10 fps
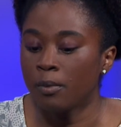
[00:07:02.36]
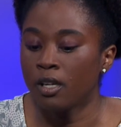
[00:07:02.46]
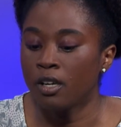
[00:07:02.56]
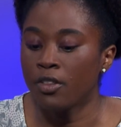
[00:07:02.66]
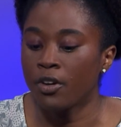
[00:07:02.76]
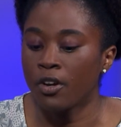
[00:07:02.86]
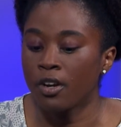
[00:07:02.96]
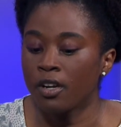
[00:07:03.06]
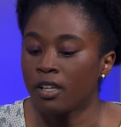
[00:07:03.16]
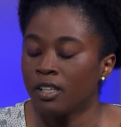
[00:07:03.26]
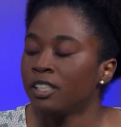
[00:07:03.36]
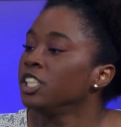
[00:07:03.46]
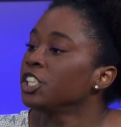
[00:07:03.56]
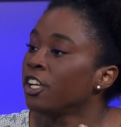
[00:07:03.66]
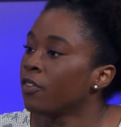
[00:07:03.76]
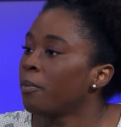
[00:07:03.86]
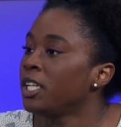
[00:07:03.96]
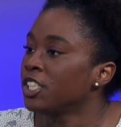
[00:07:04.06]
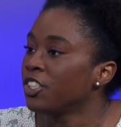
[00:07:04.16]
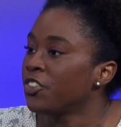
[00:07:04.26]
other additional
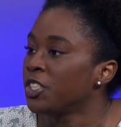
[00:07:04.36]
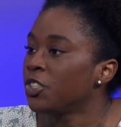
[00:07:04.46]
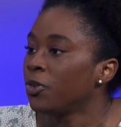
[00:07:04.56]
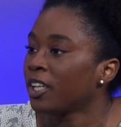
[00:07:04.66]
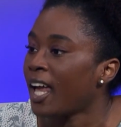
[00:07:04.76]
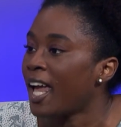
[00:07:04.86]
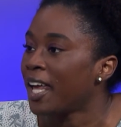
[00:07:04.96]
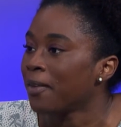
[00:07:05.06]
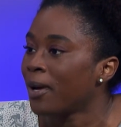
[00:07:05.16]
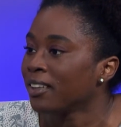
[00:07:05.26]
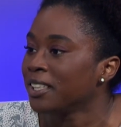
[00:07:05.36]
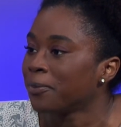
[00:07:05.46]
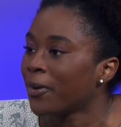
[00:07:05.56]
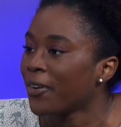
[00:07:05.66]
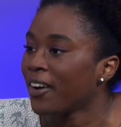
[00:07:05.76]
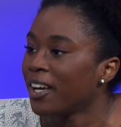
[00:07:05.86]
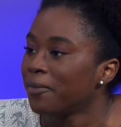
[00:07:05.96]
information would you want to add about this program?